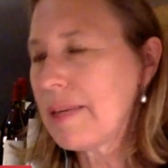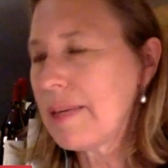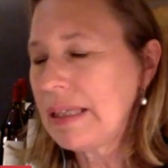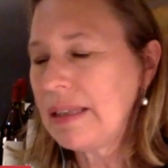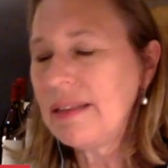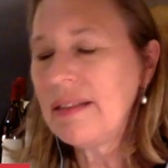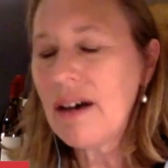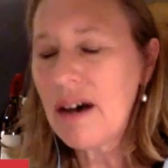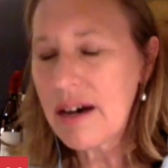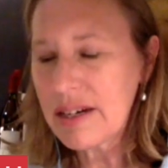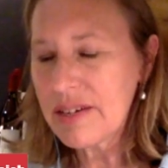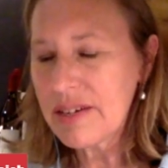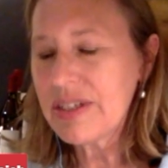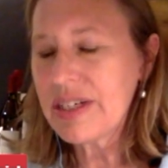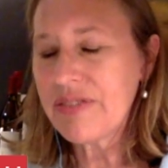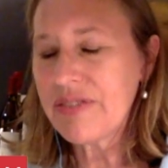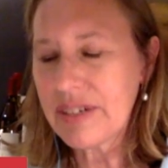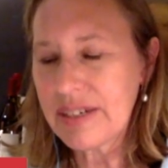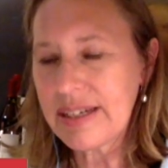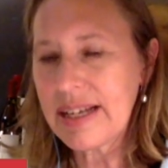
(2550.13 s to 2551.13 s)
a lot of
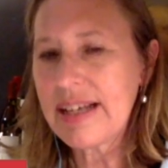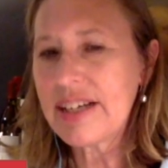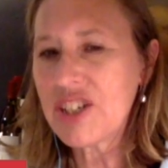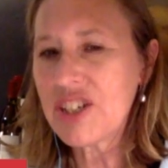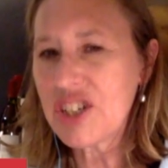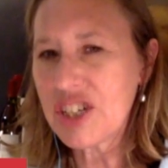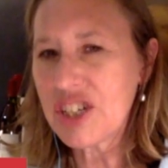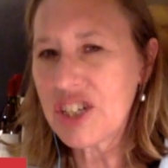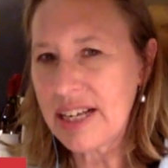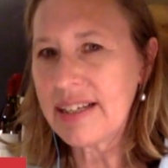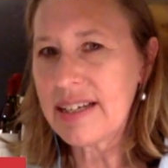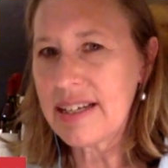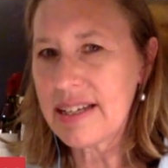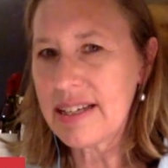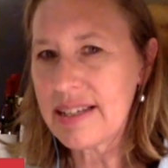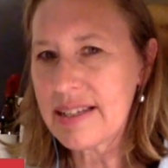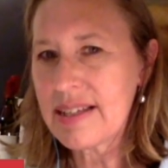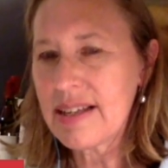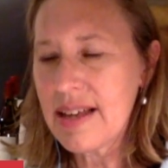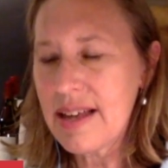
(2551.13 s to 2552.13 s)
different
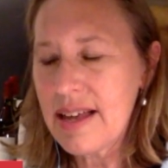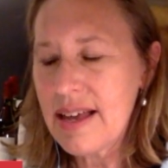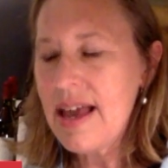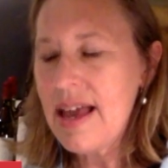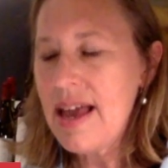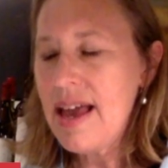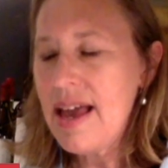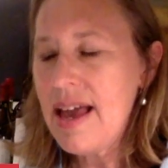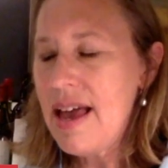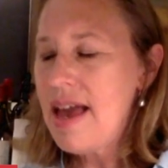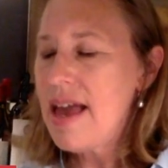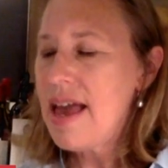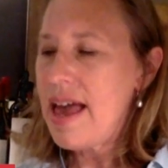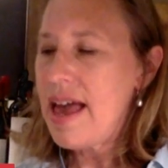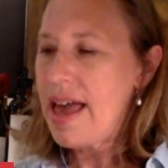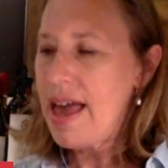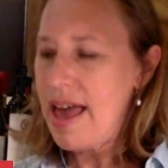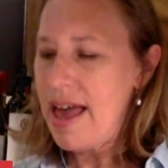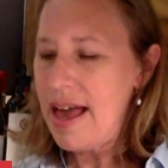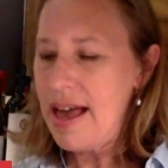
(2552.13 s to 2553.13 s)
nationalities.
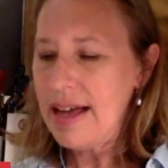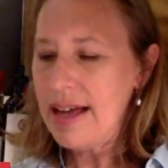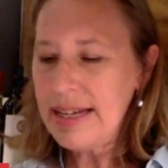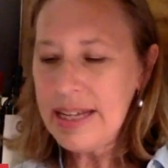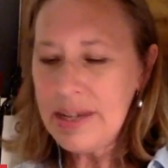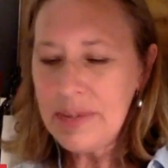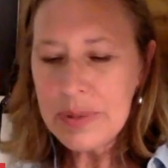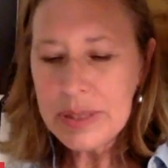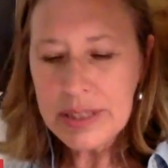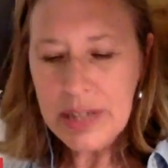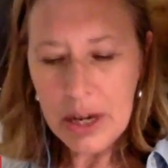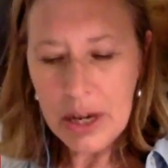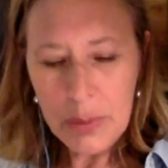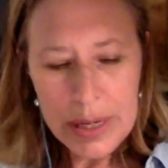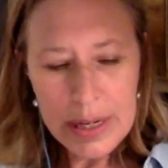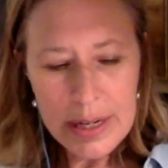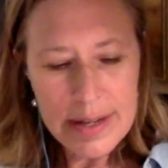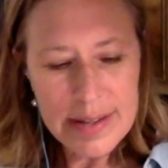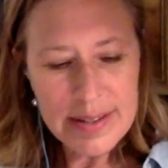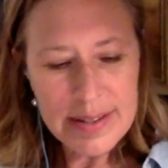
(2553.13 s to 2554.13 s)
And he would
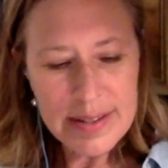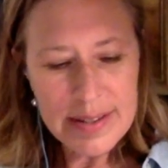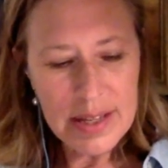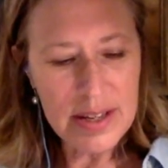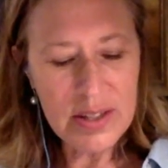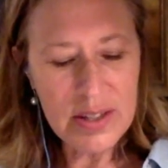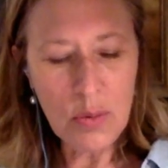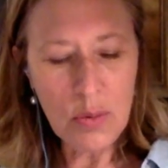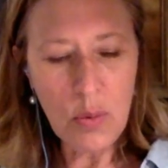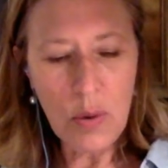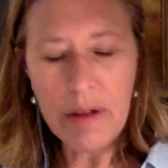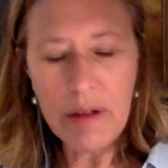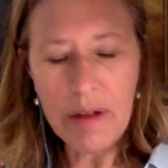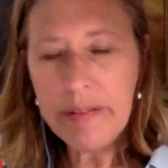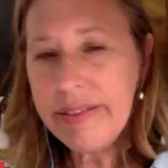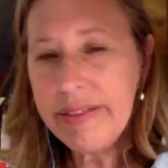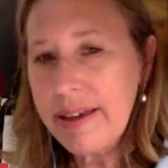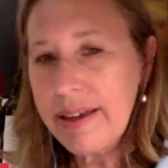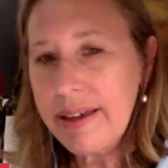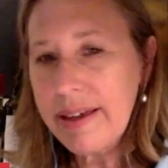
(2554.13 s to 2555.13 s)
go in as a
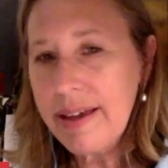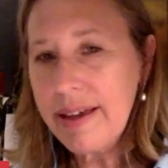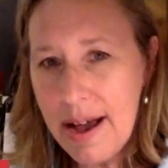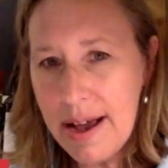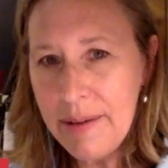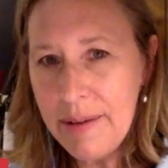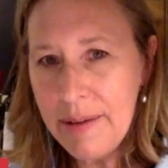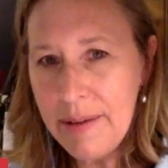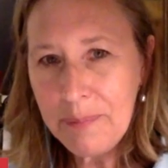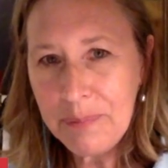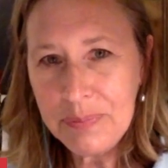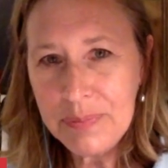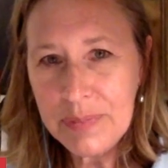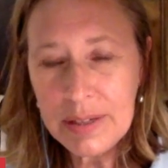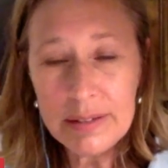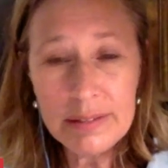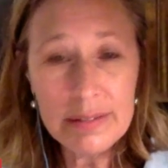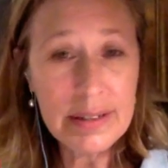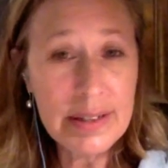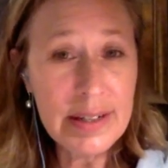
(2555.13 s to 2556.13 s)
wealthy guy
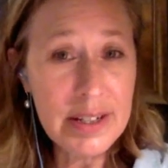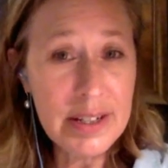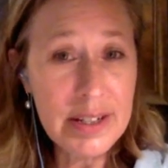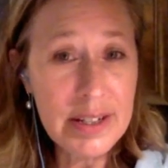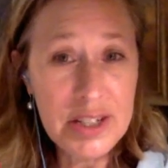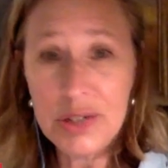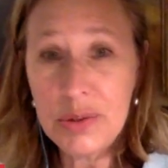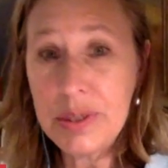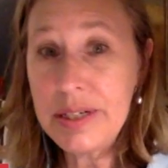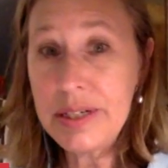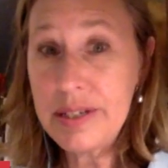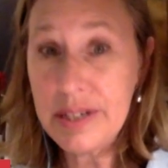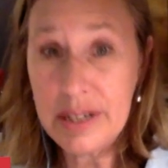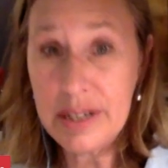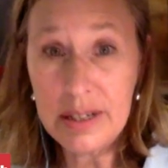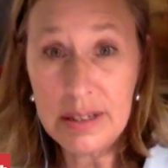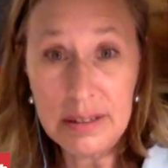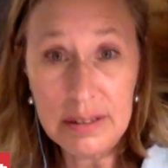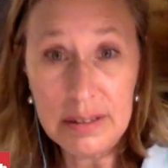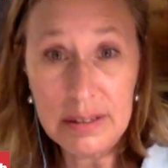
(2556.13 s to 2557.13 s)
looking to do a
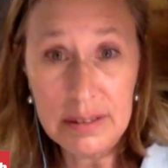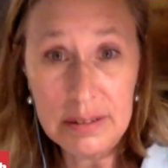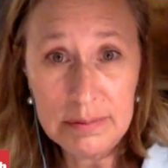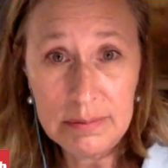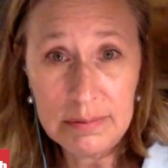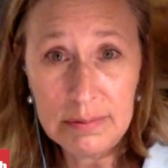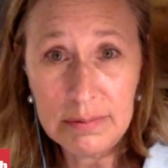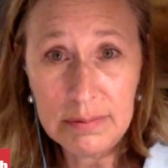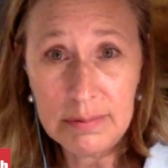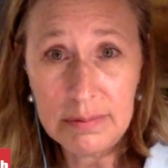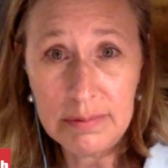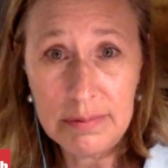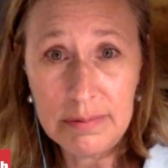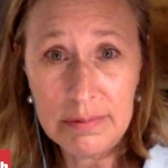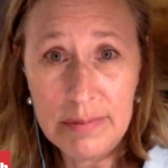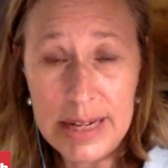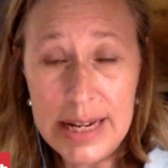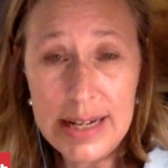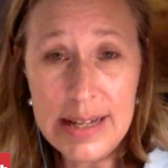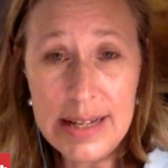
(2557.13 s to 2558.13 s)
deal,
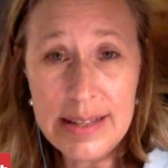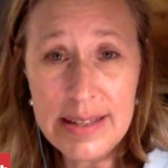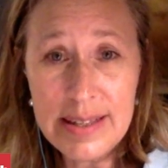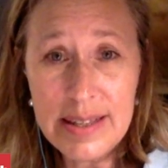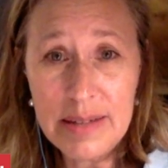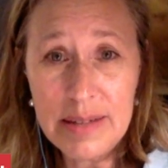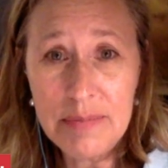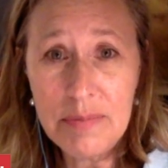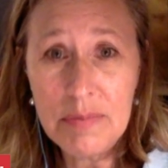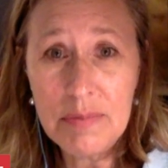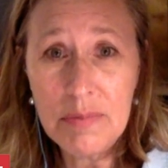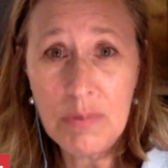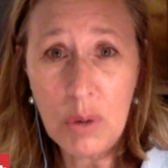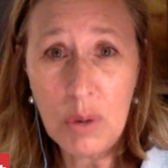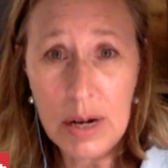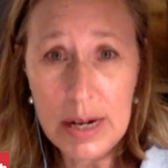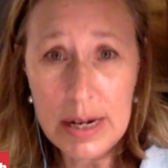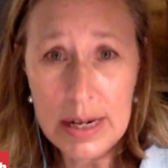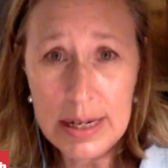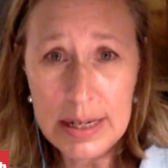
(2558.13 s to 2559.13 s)
needing some
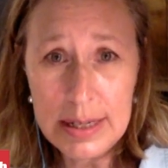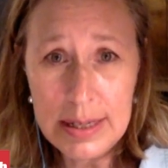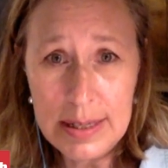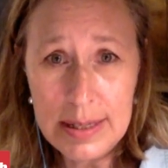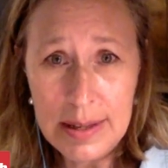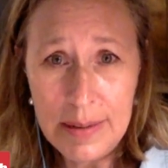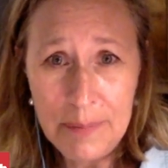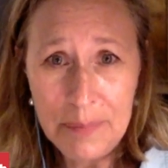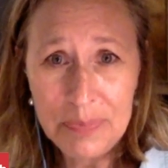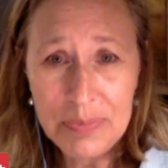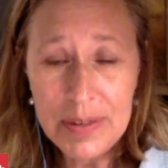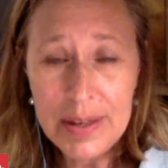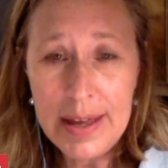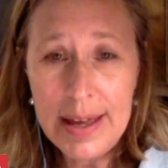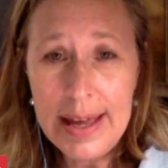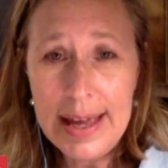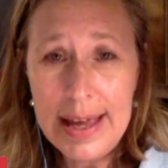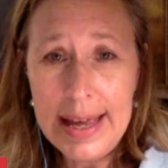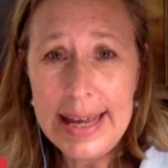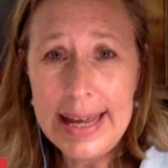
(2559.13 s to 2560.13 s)
wines.
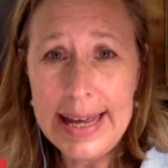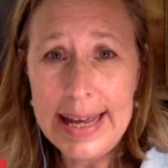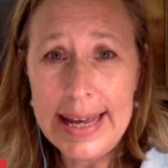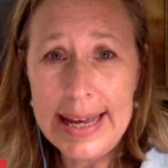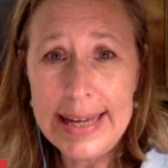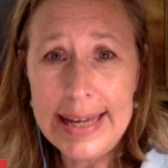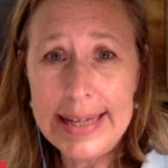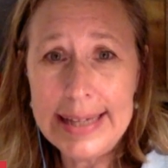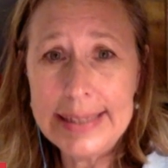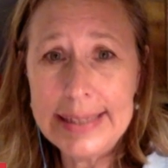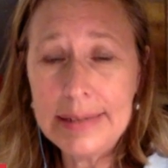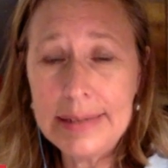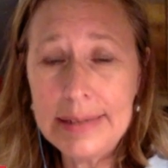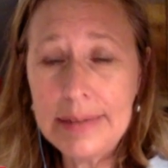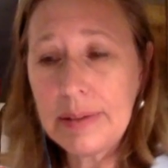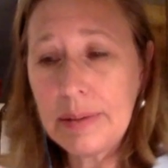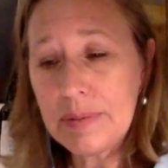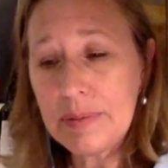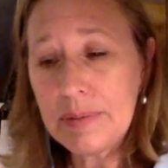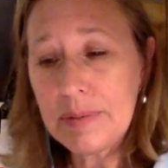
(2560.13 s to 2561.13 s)

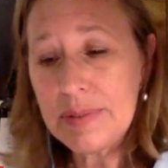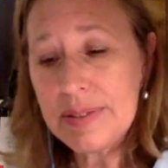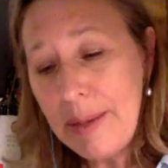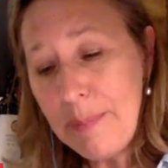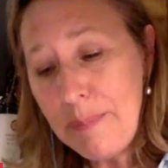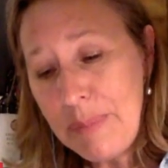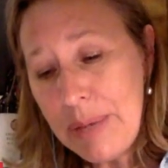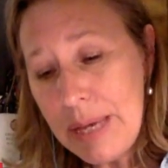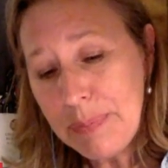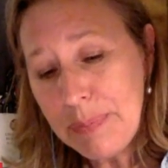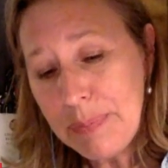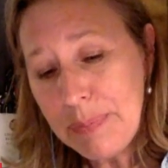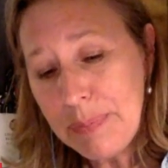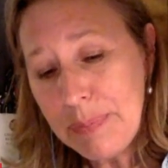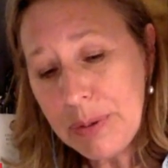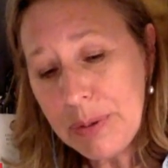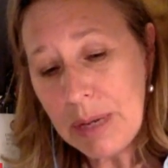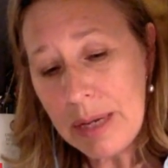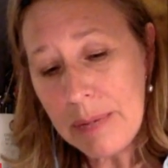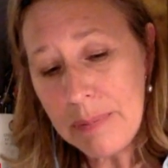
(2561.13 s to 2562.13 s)
And the same
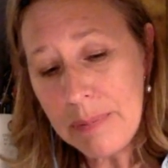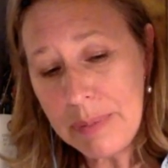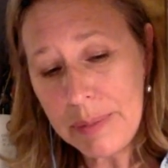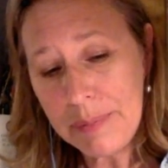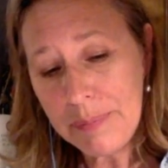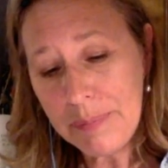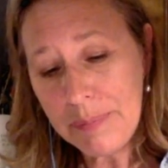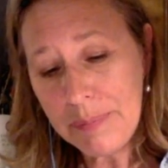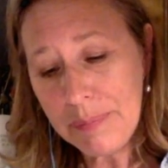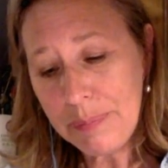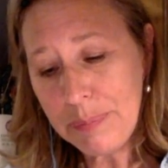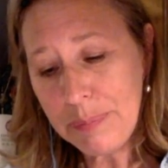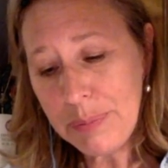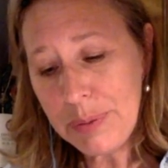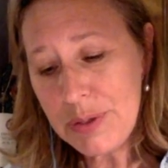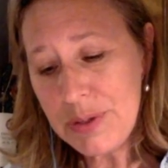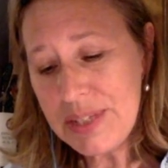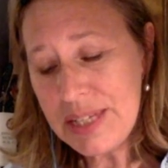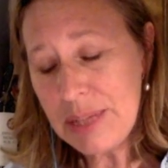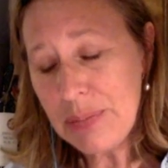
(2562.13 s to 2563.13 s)
people who might be
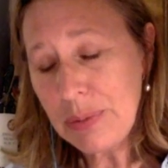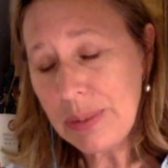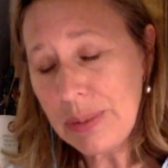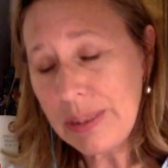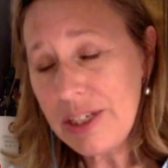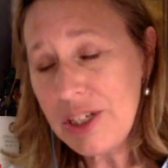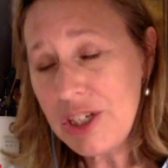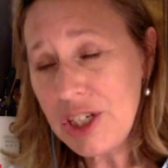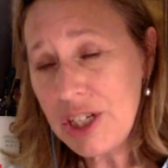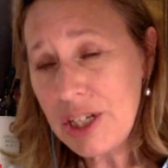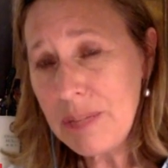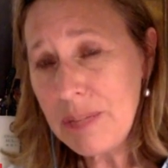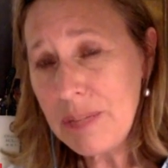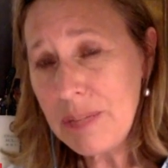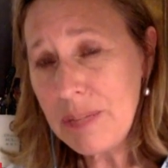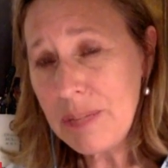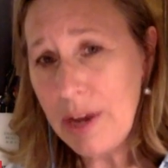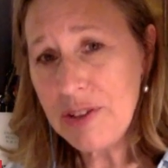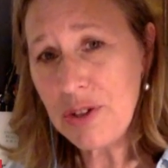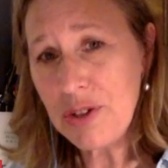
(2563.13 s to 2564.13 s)
producing the
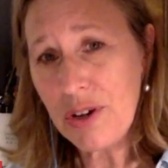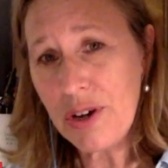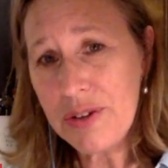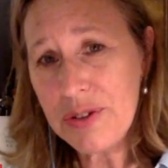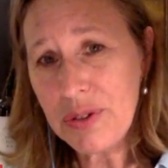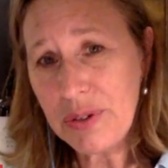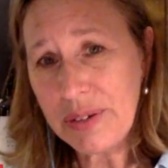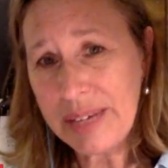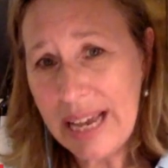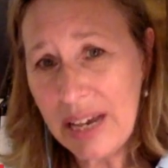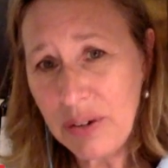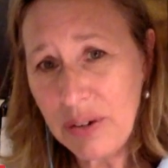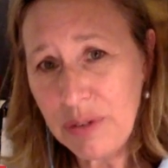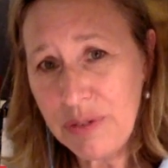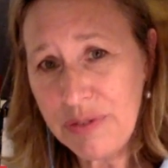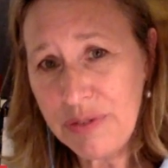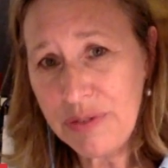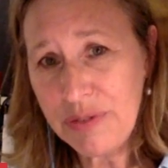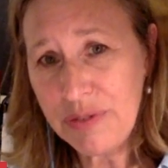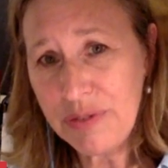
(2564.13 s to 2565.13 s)
legitimate wines are also
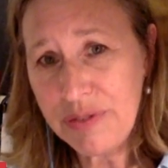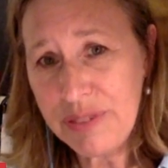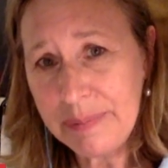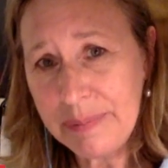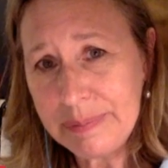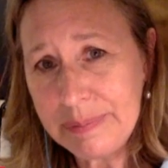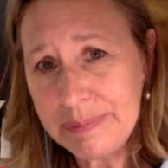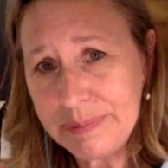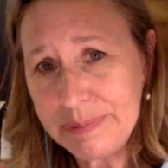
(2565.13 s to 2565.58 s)
counterfeiting.